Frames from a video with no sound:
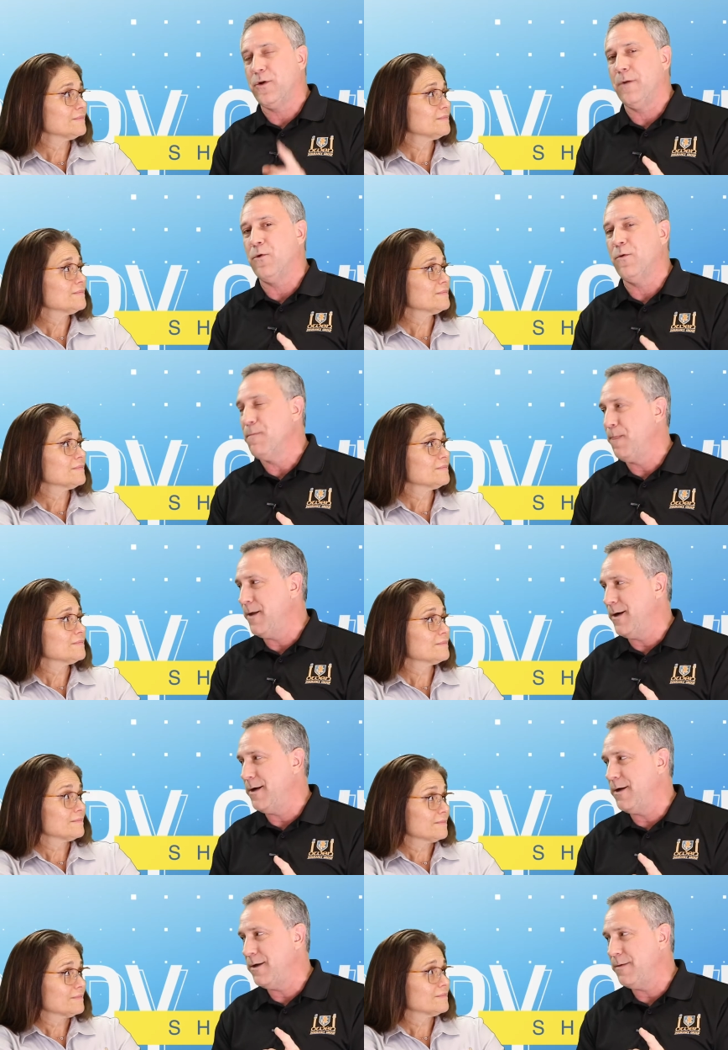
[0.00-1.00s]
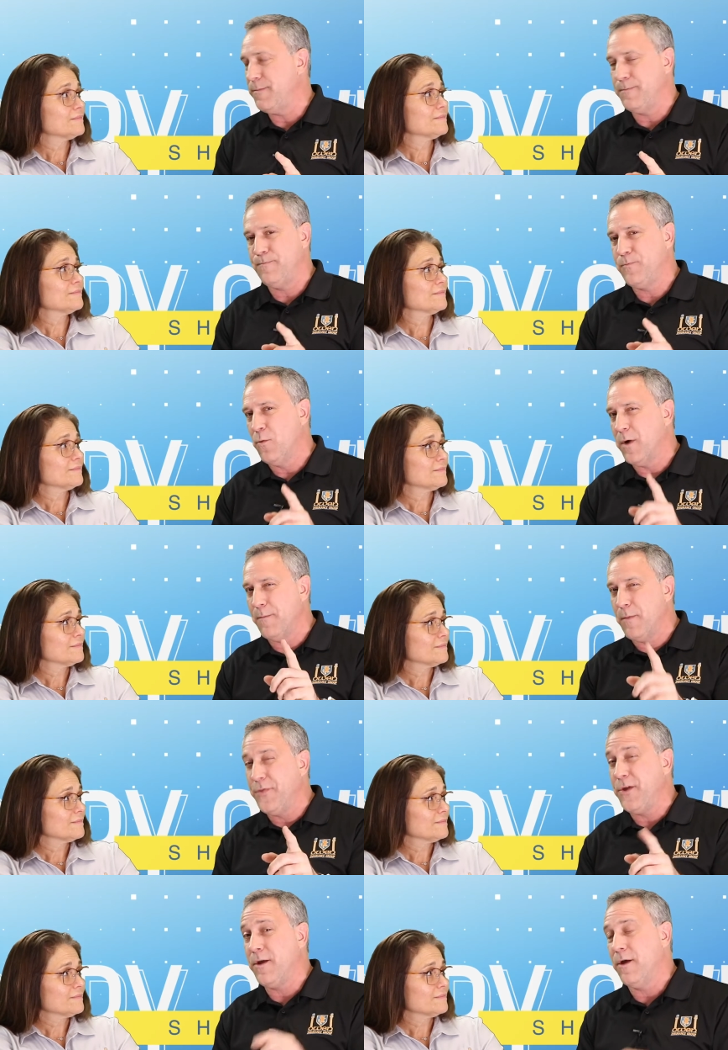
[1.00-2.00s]
Speaker 1: trouble a
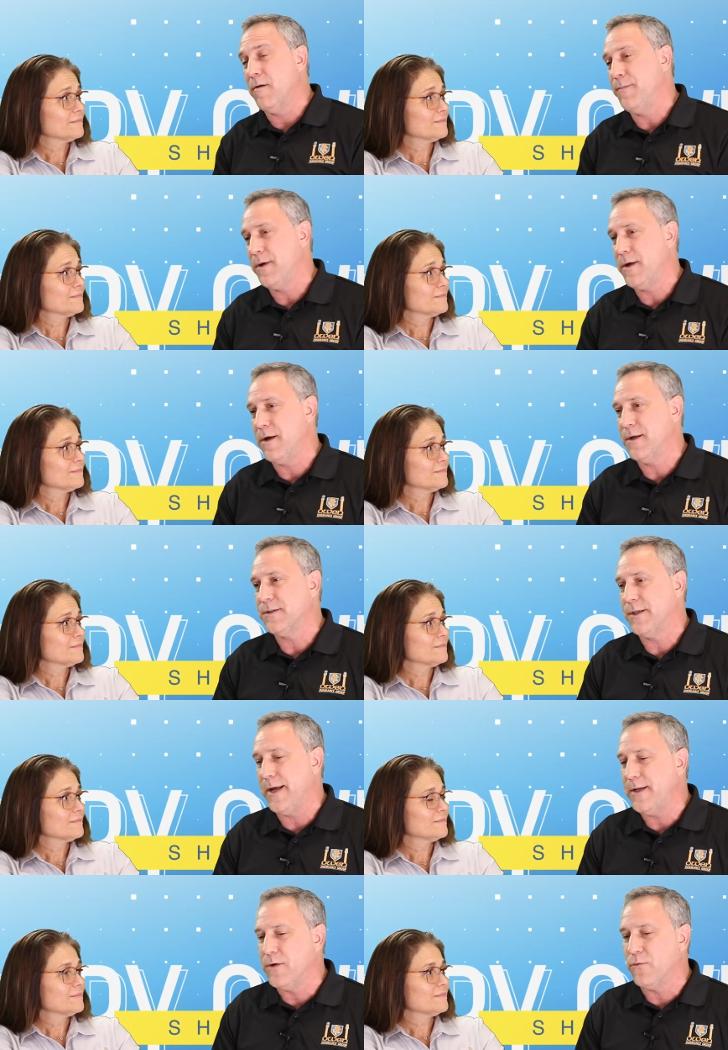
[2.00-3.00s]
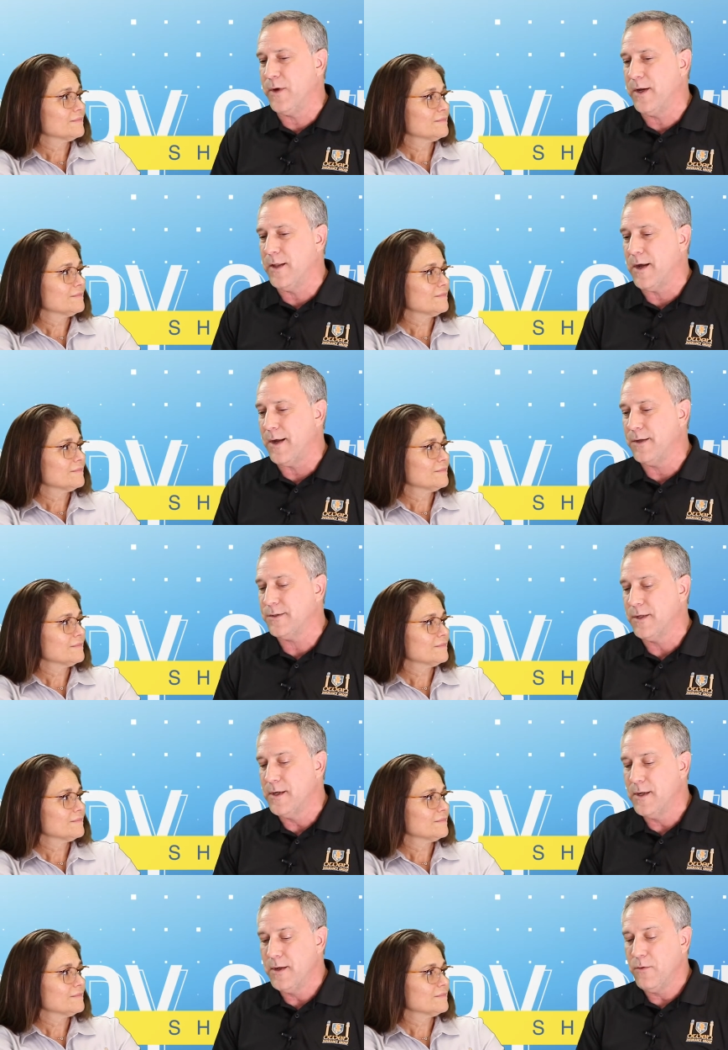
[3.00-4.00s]
month ago because they didn't realize
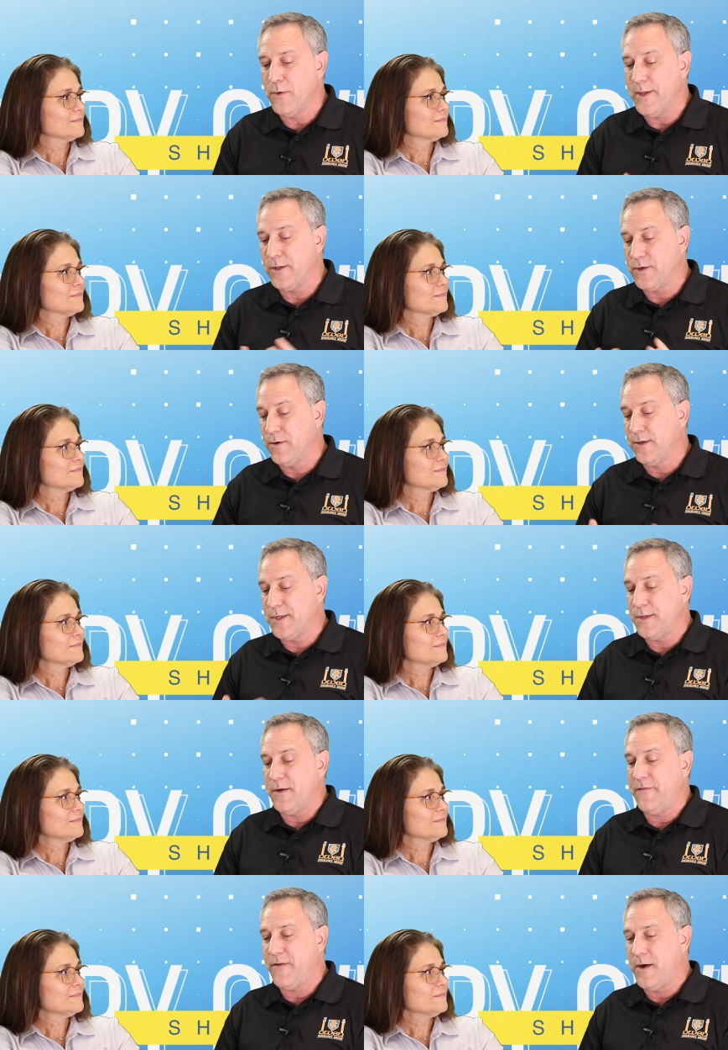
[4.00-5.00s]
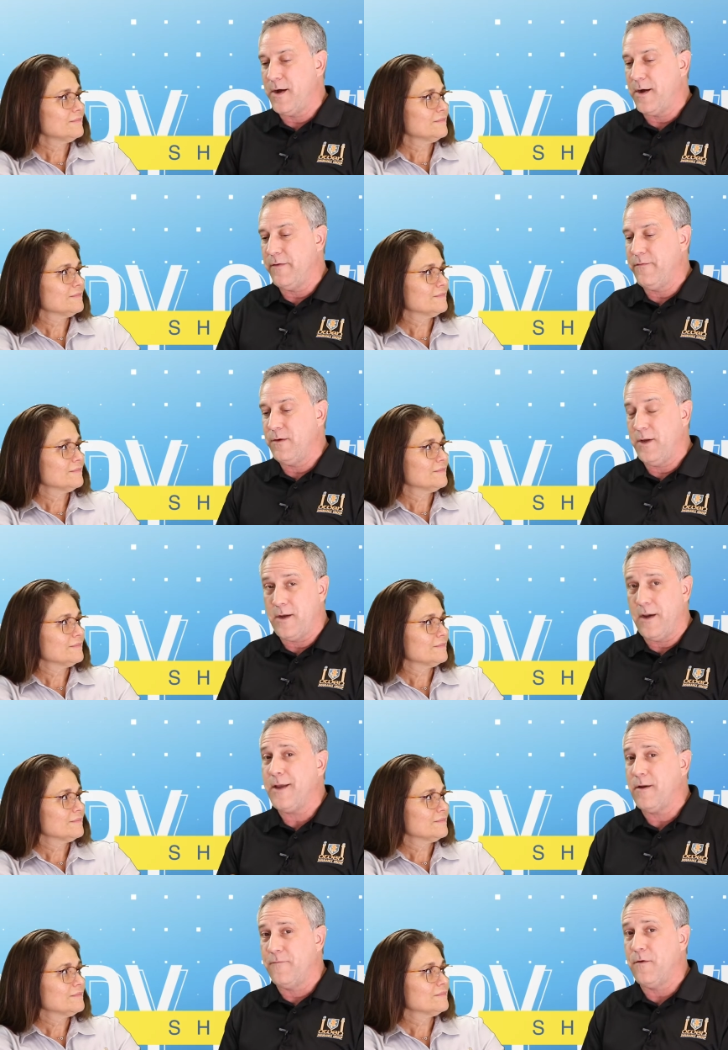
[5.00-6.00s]
when they turn 65, you got to
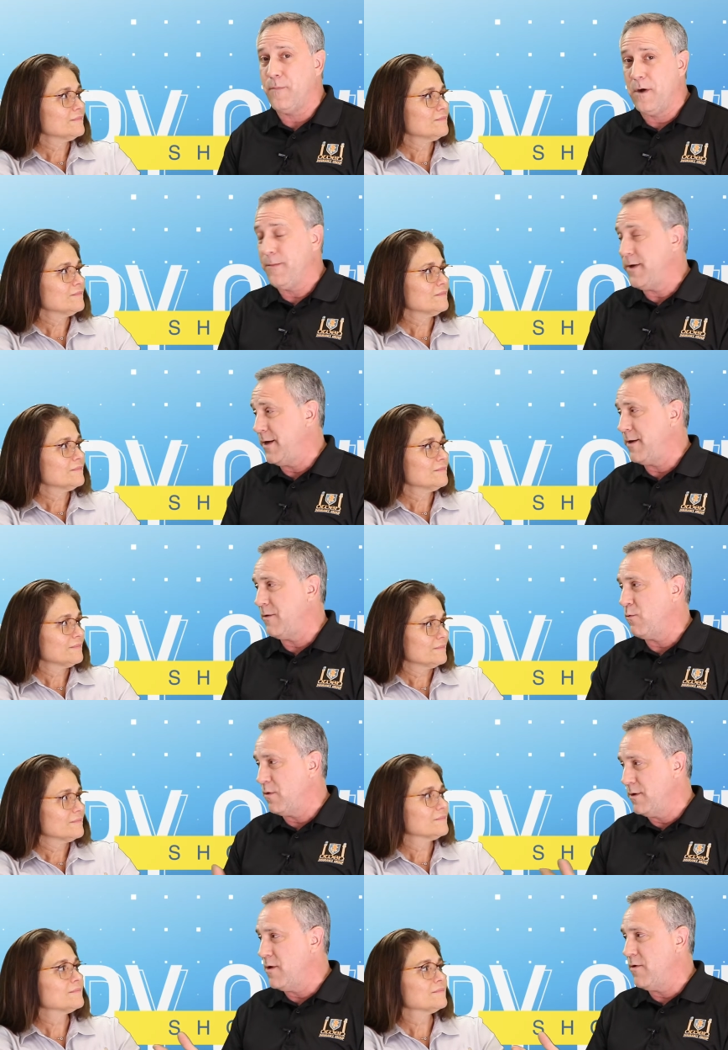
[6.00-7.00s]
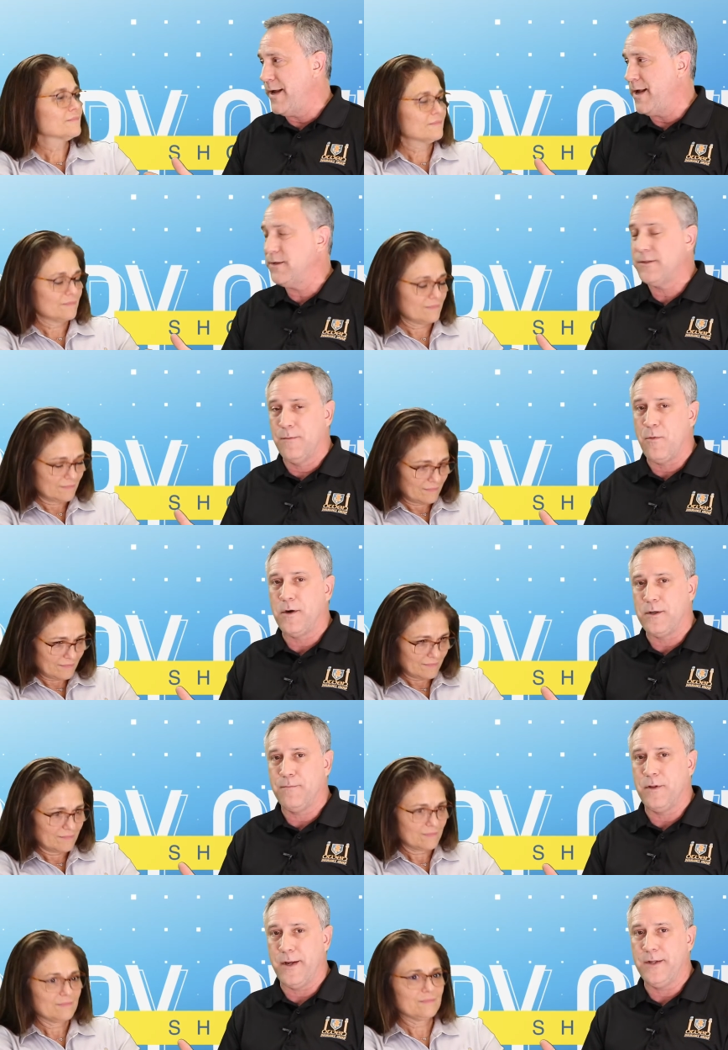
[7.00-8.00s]
get off Obamacare, or known as the
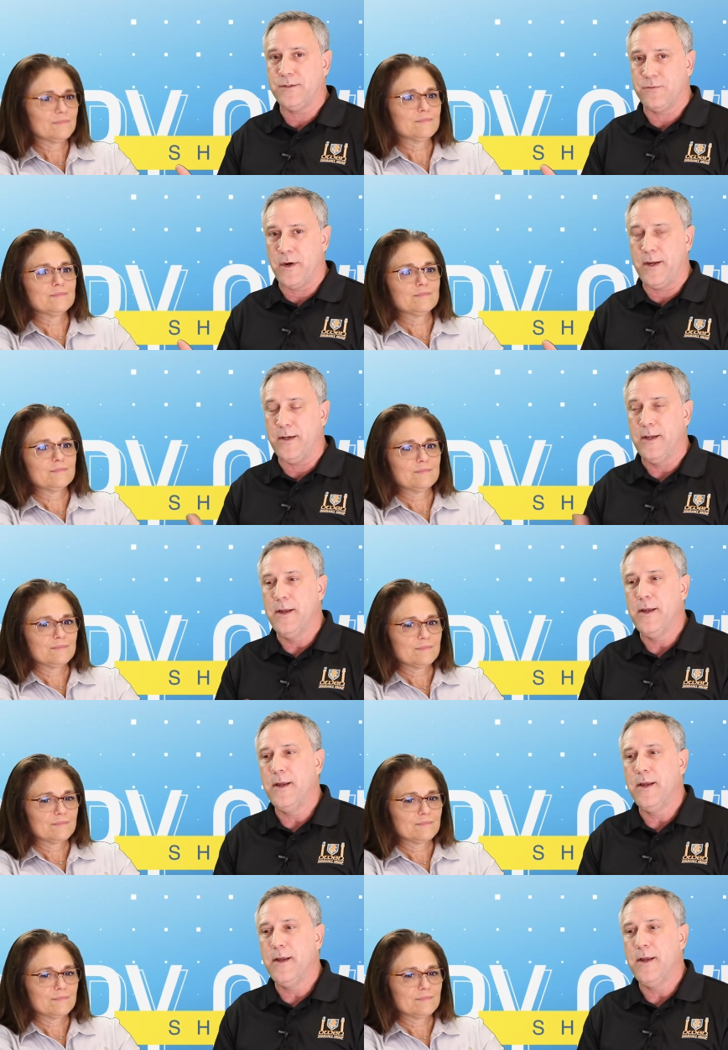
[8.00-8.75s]
marketplace, right,